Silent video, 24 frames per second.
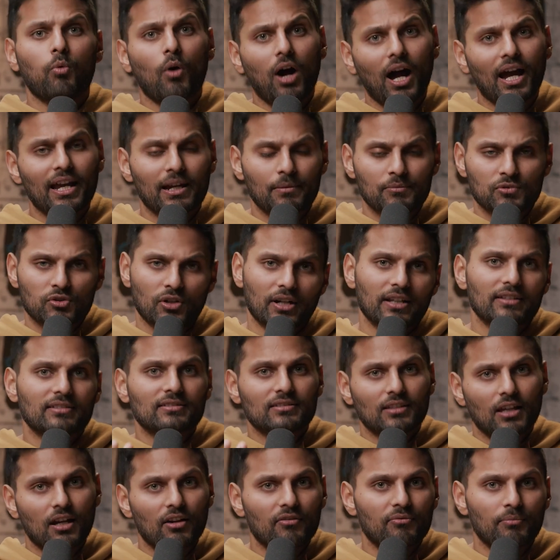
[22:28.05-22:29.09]
why I'm trying to
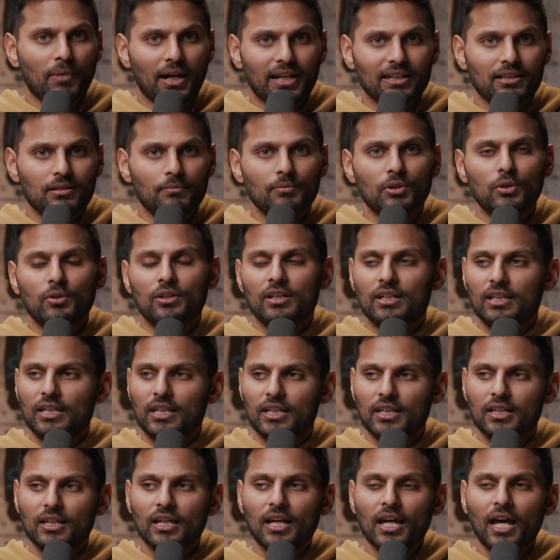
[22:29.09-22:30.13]
serve my
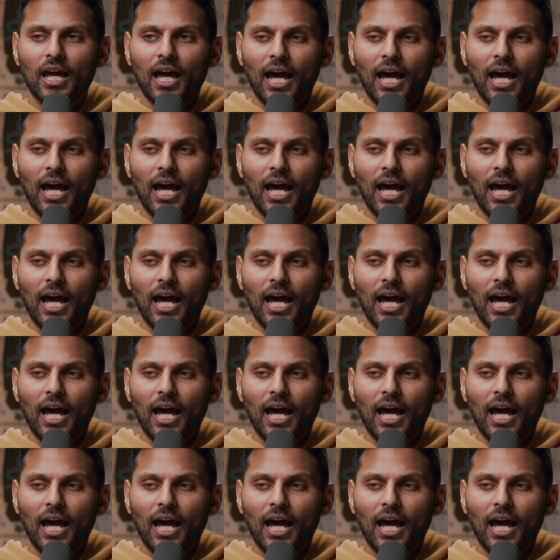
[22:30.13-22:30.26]
community